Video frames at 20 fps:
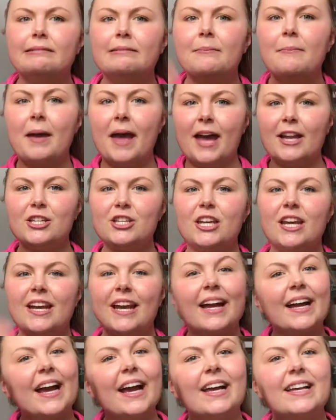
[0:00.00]

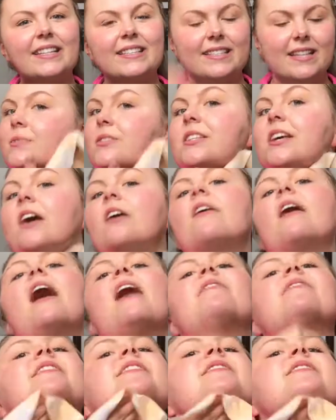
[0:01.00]
matching, I guess. So
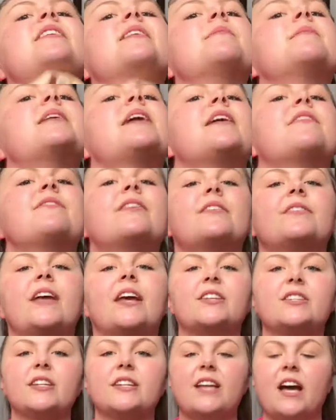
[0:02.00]
obviously I'm gonna have
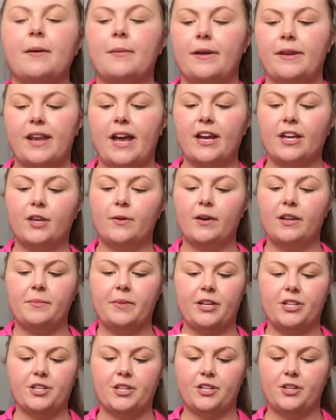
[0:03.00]
foundation down my neck. You want to
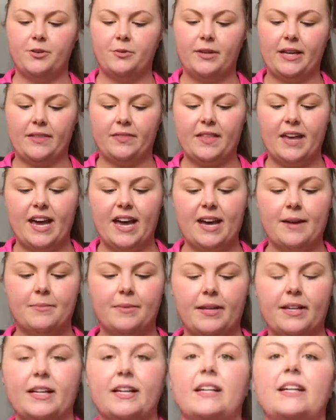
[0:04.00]
make sure that you get that
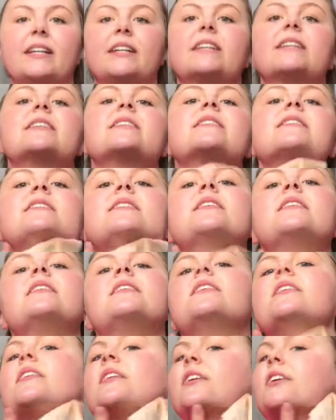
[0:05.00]
because
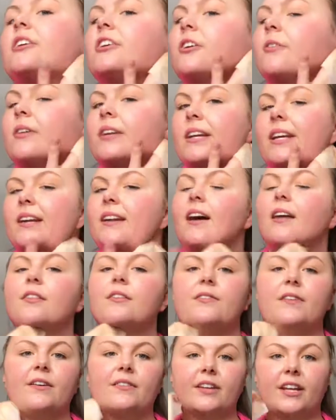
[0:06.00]
you don't want to get all
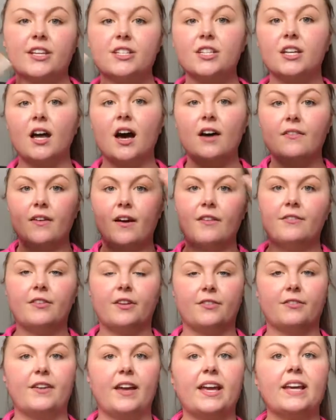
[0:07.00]
the foundation off
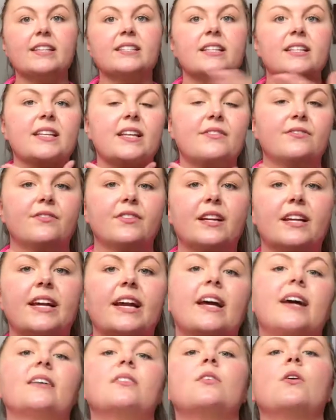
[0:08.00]
your face and then
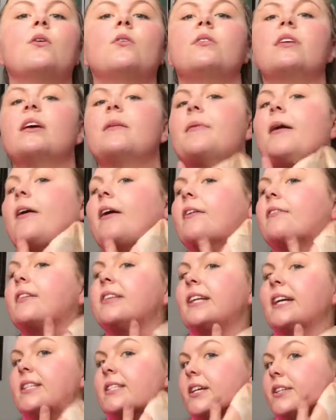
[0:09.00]
forget totally about
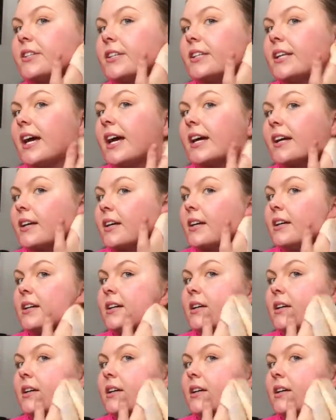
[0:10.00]
everything that's on your neck